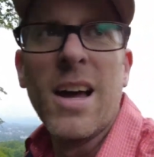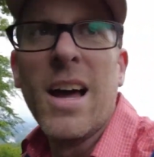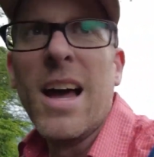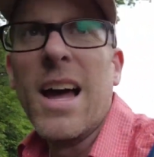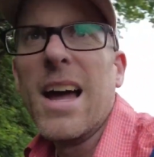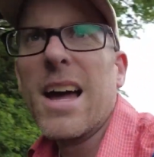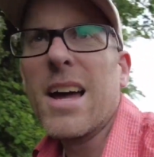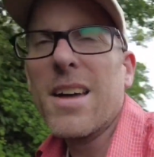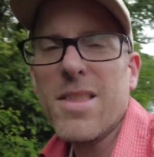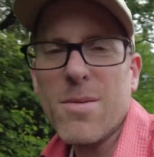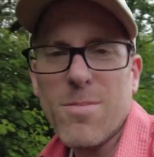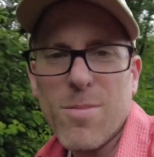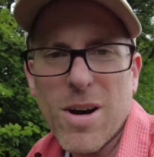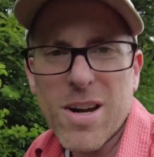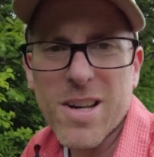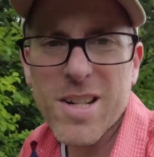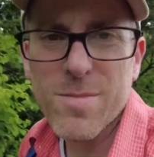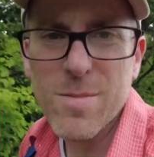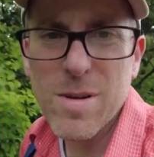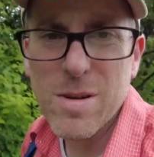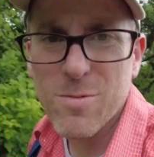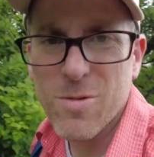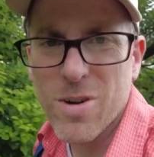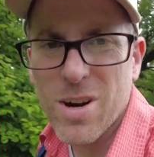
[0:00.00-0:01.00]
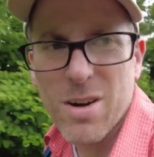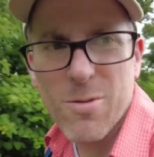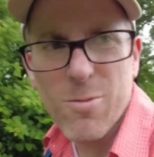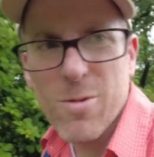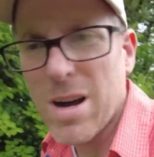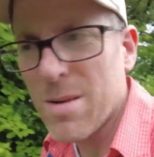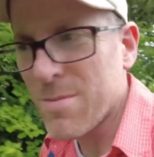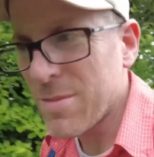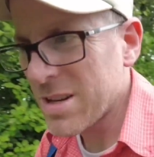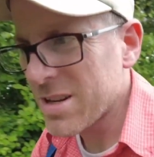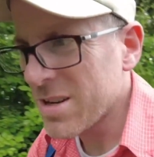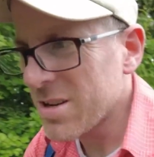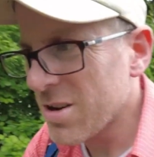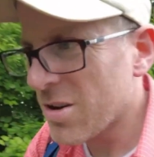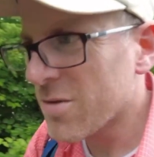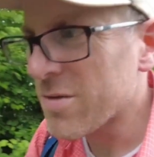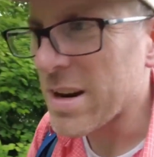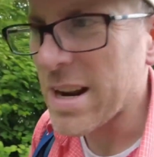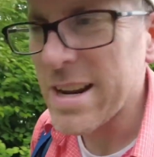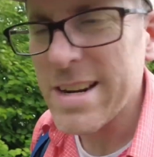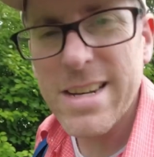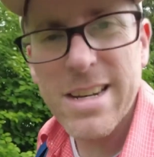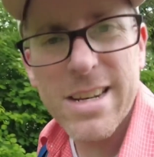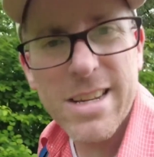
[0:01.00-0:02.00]
And the bugs, meanwhile, want me to know that
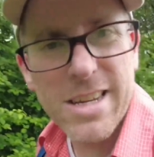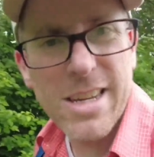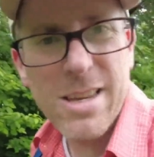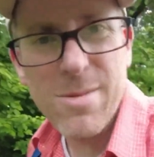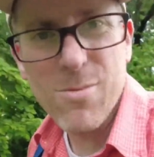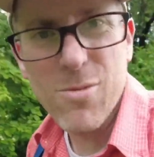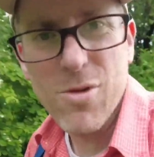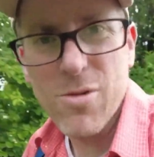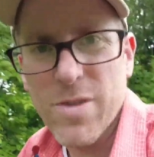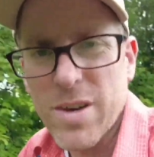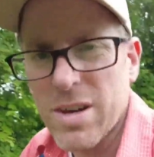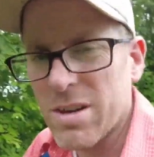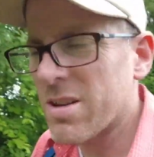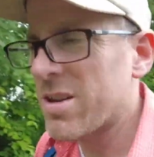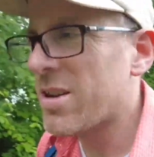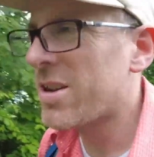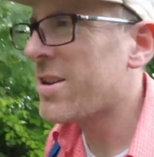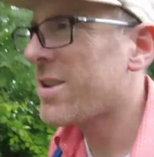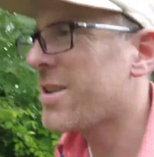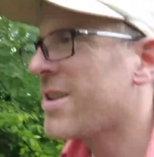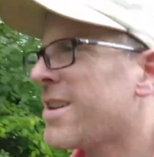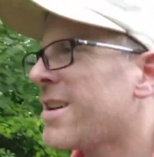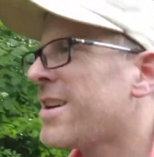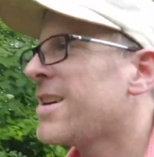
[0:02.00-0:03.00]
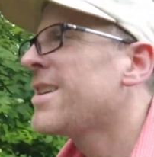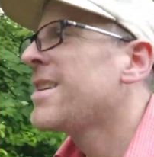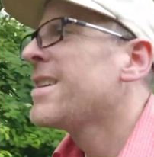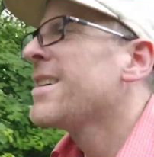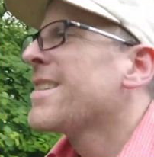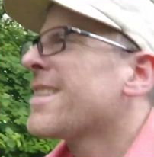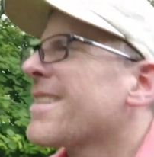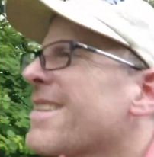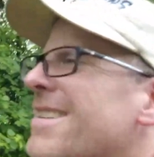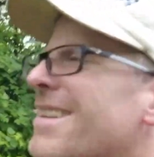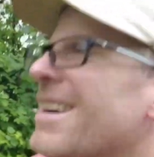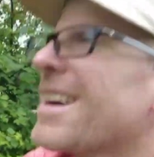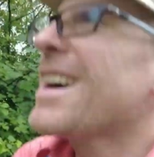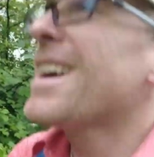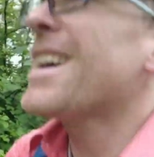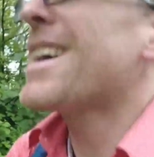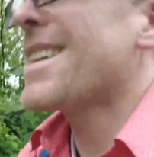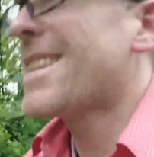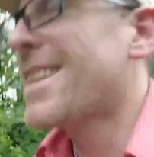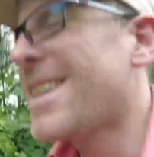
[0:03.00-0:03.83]
I need to keep moving. God.